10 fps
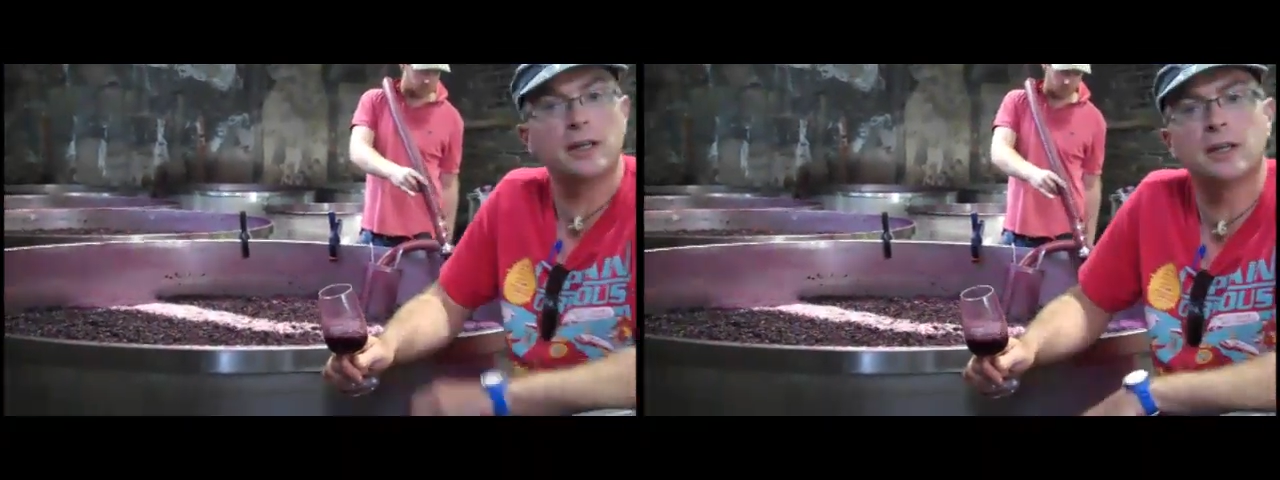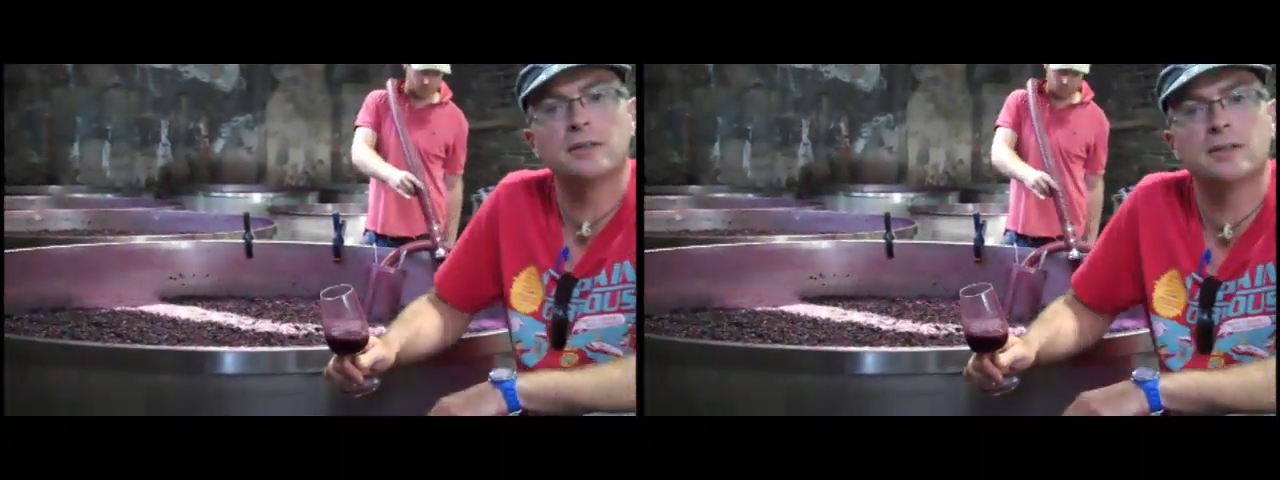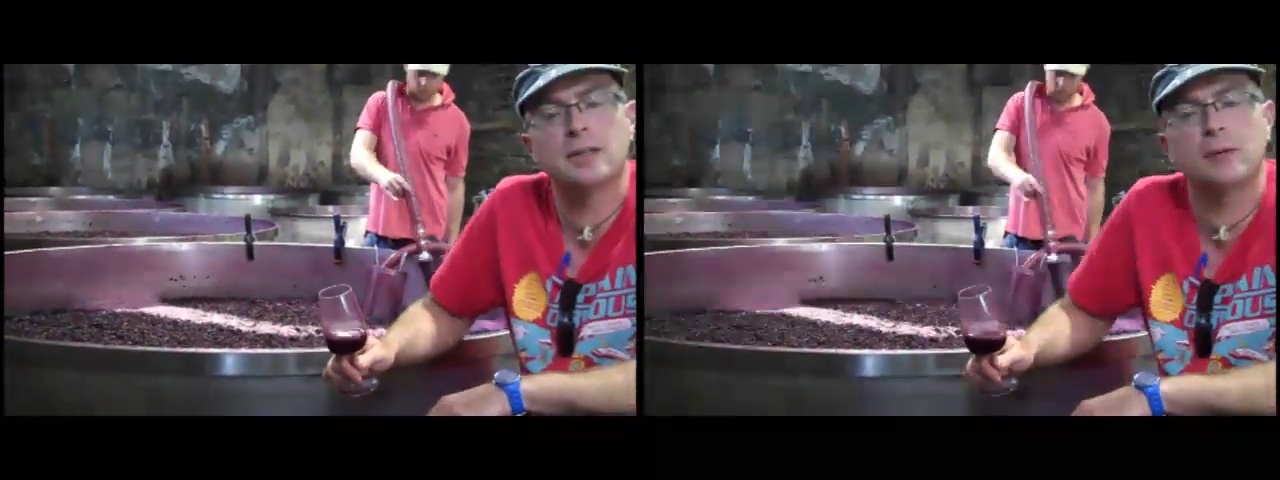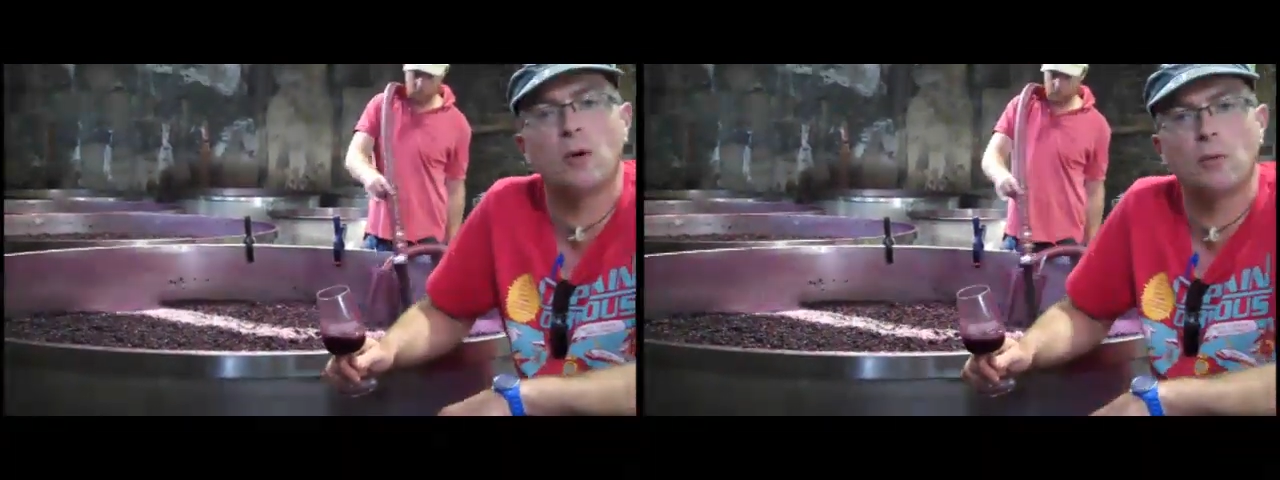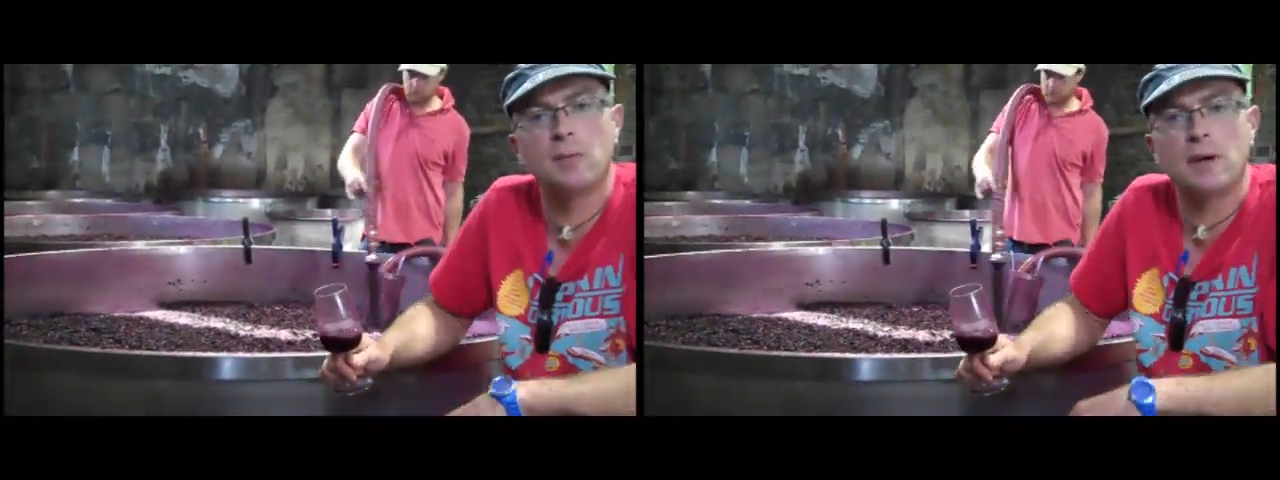you can see
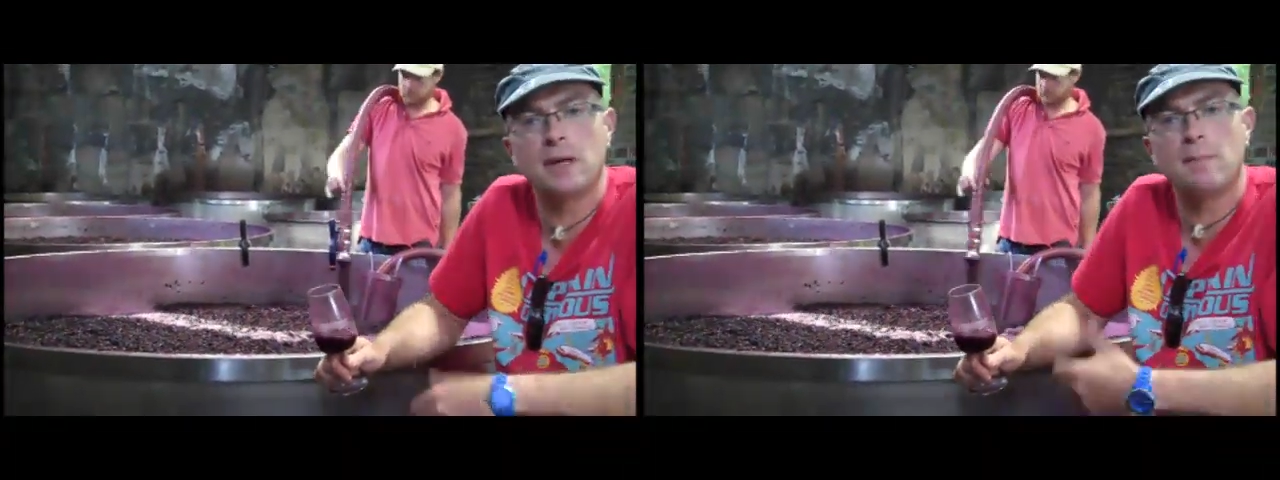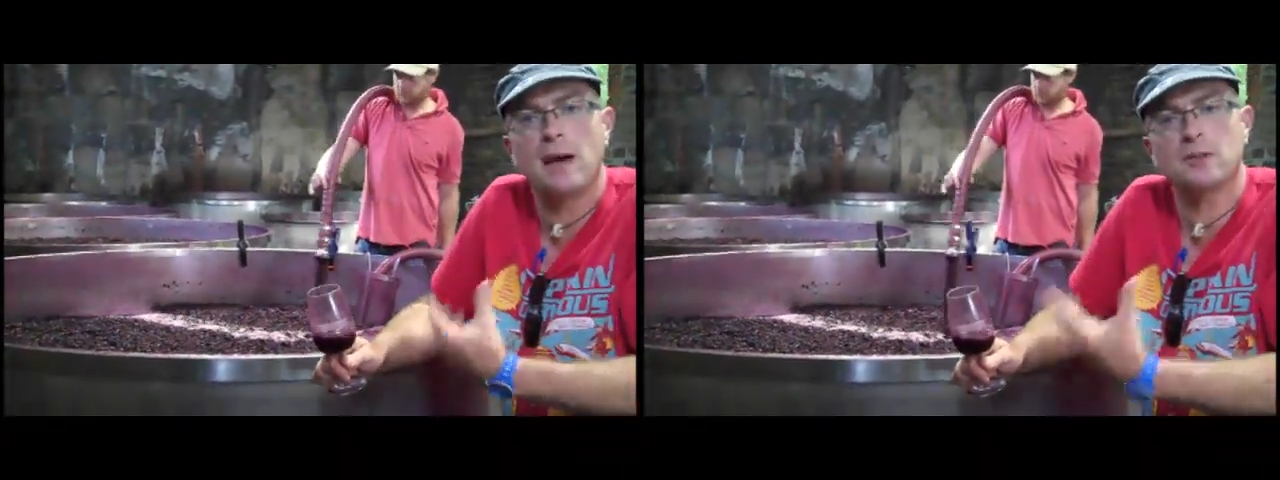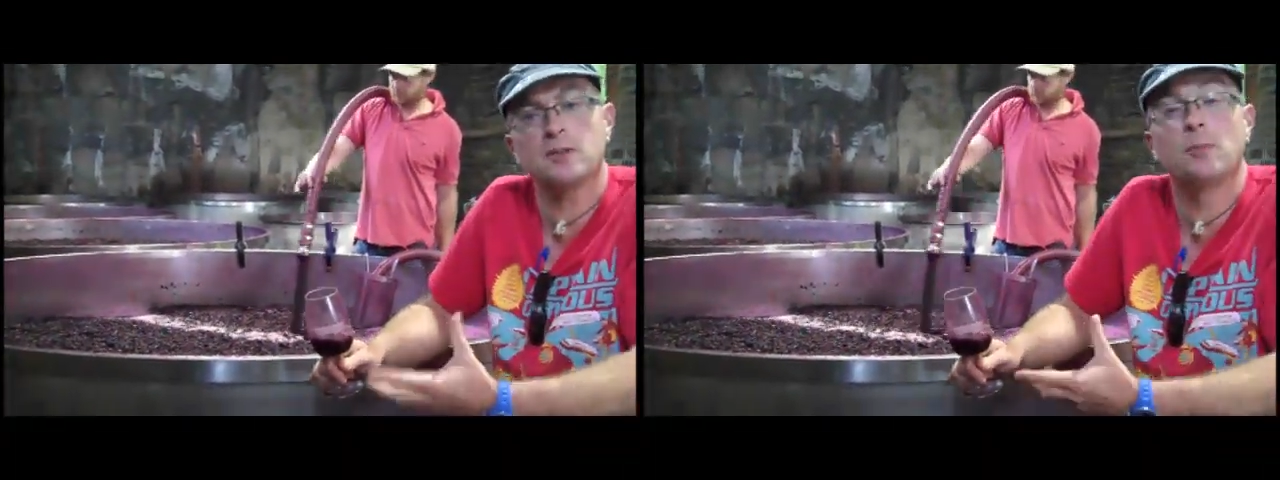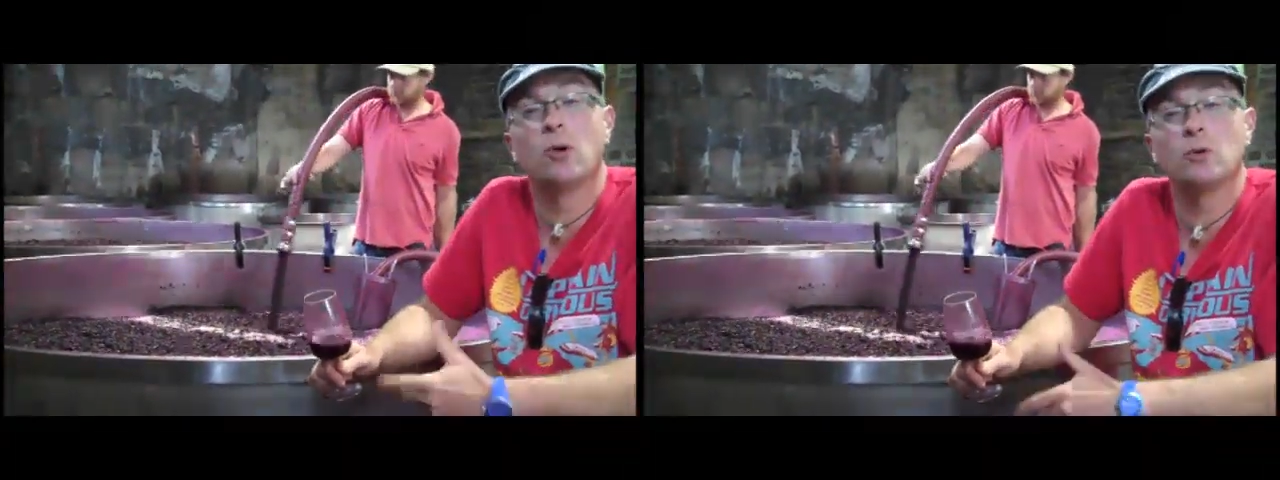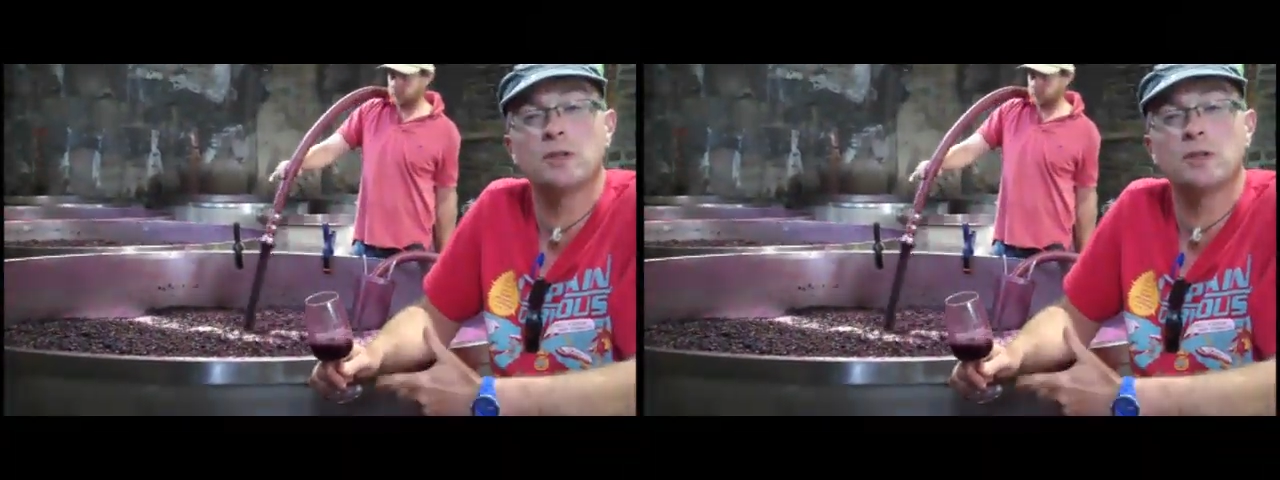what we mean about small